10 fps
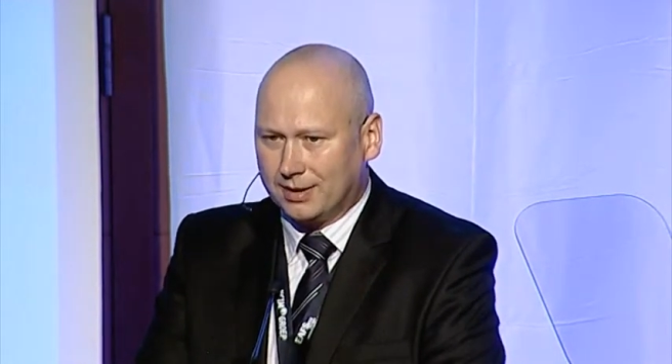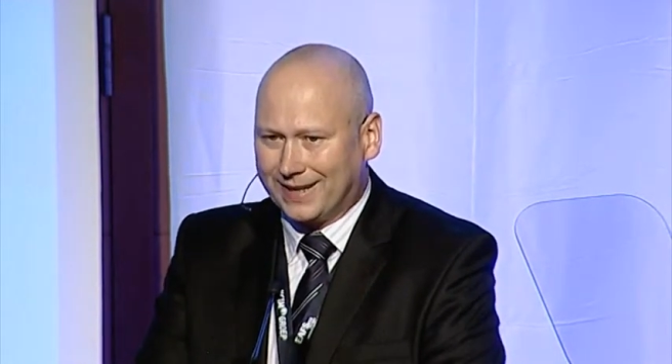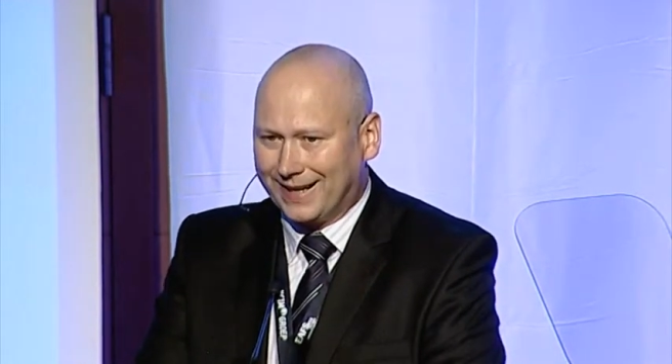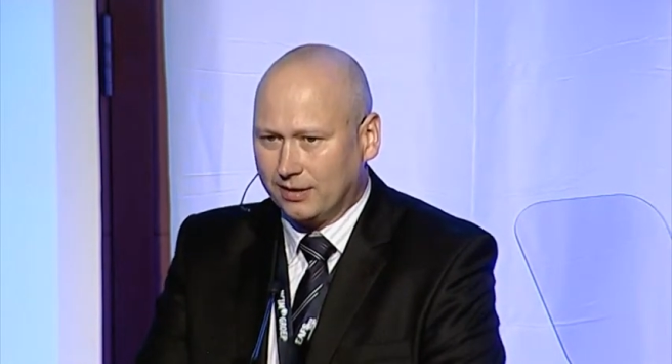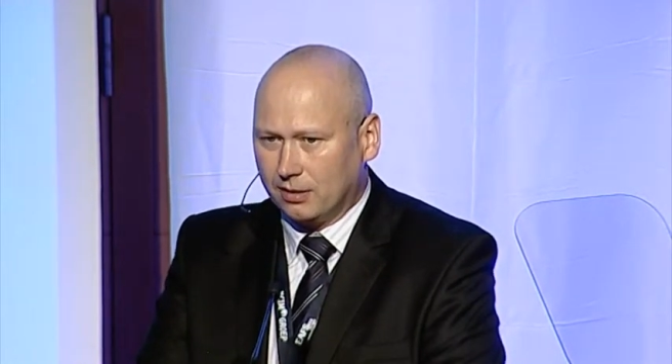
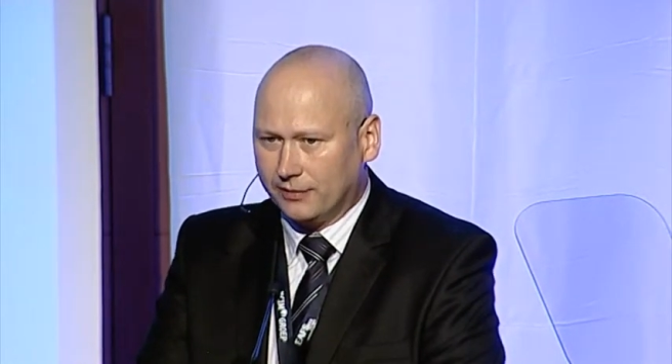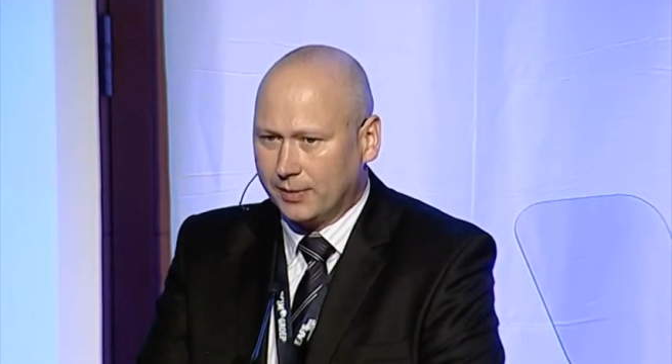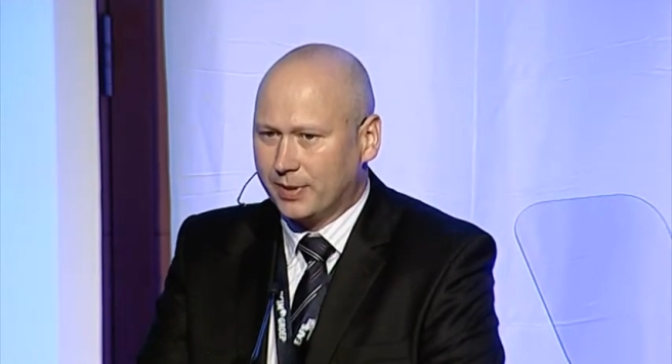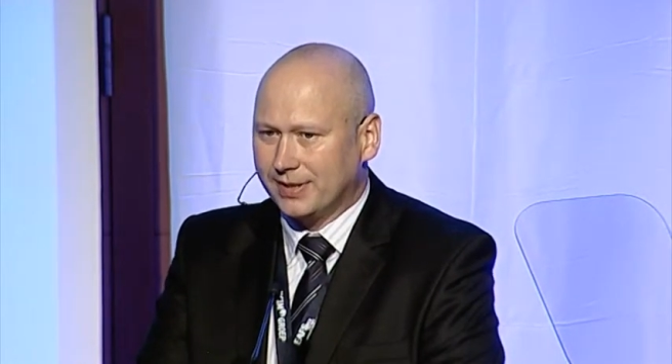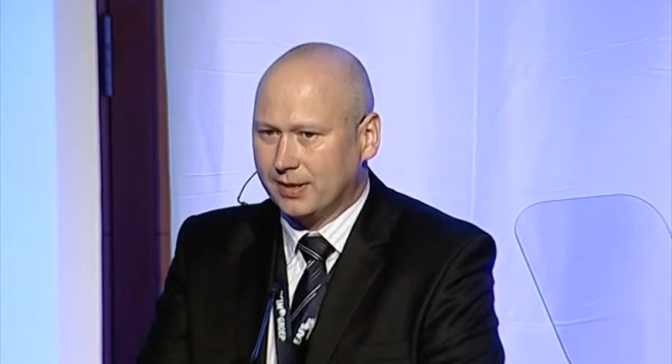title of the
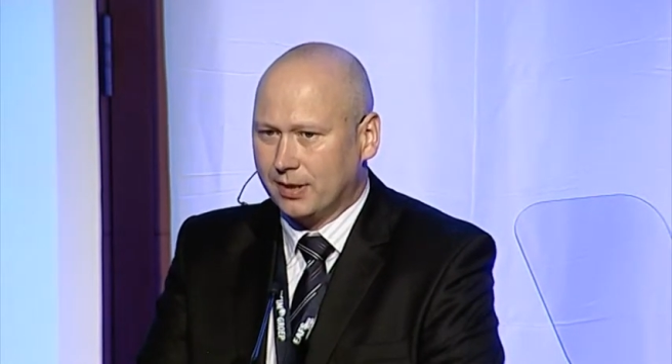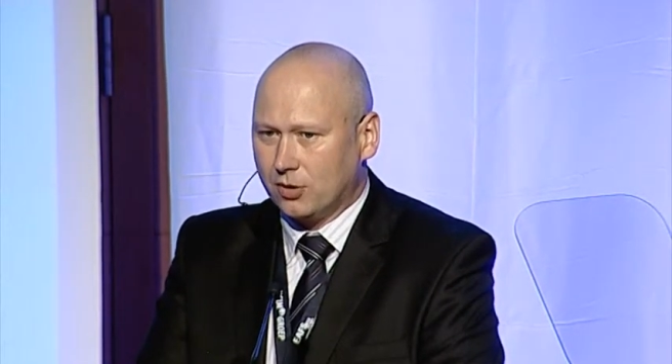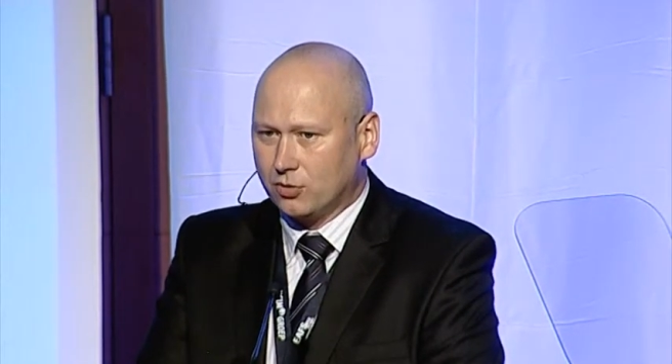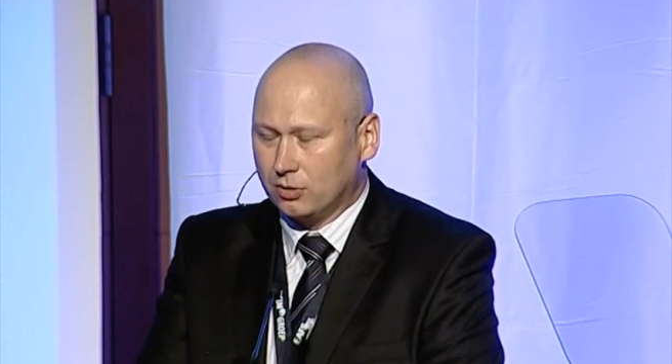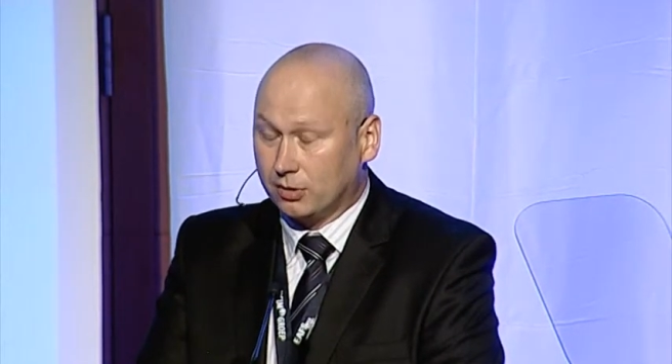
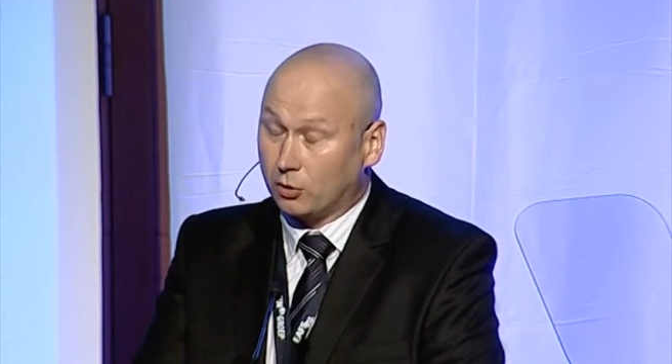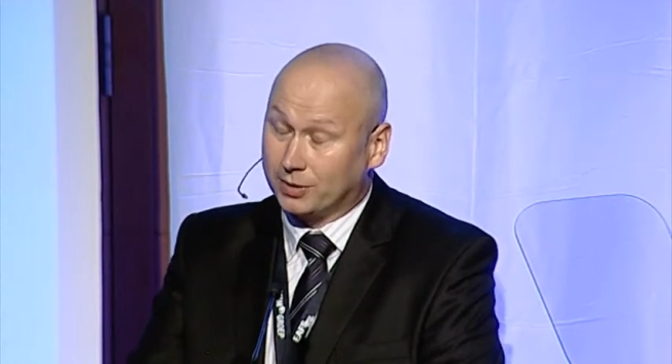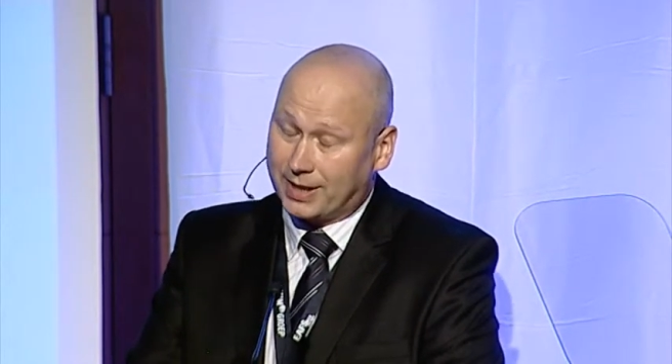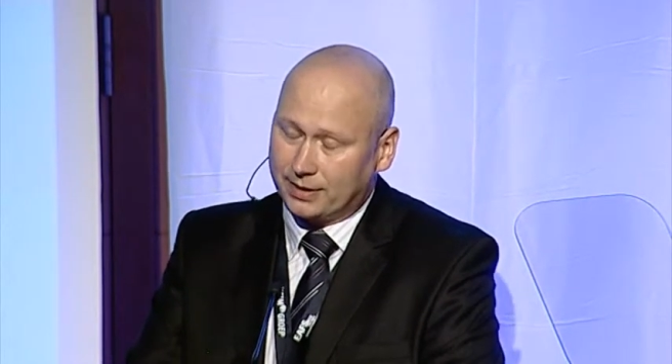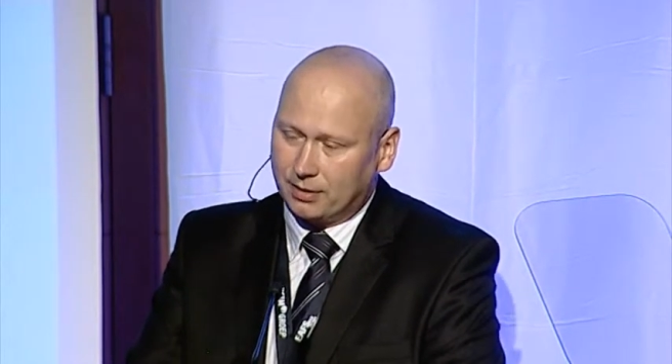presentation or
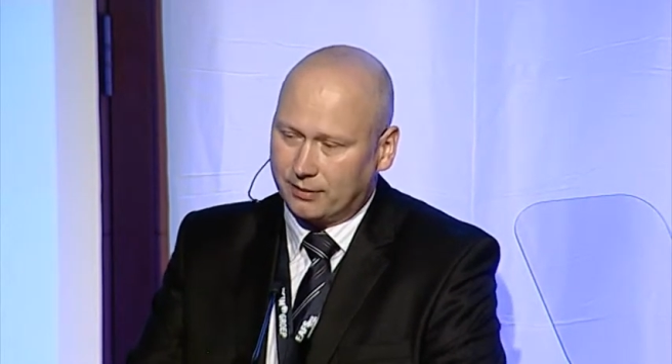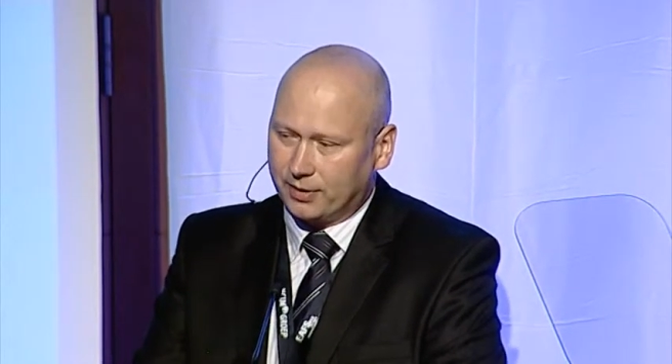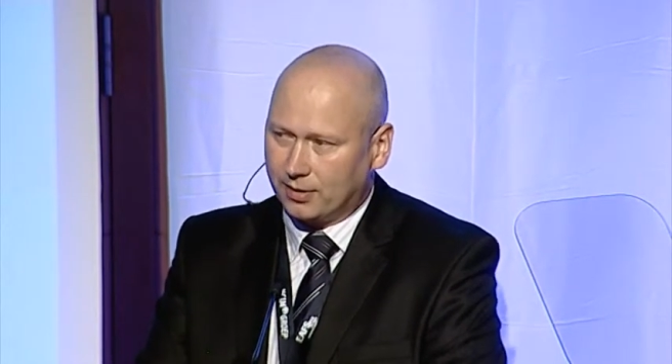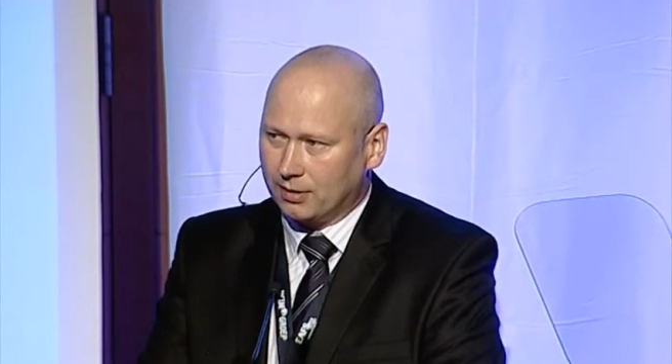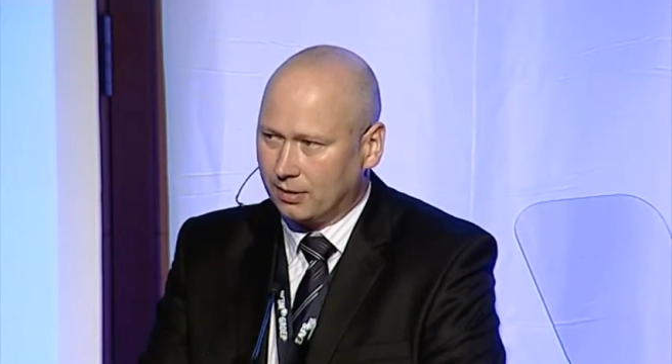title of
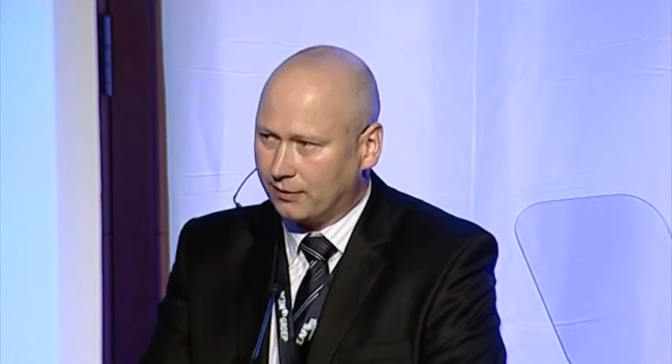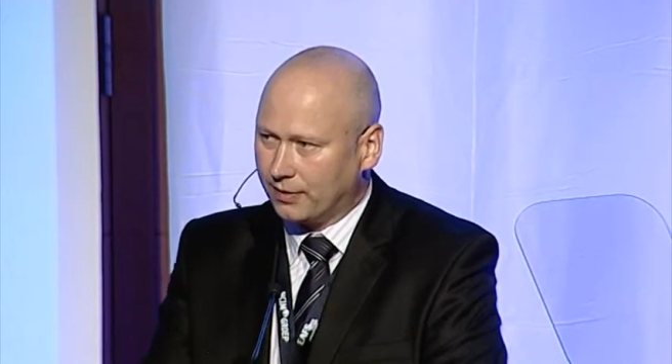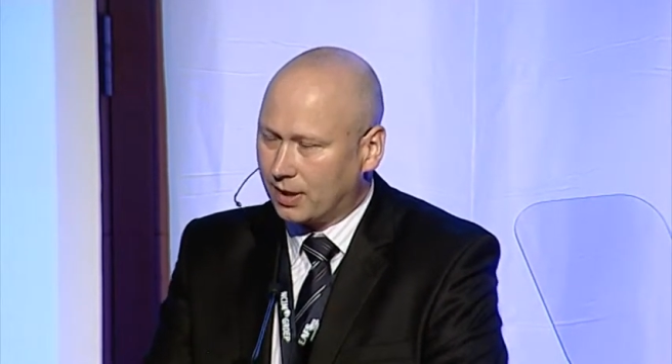the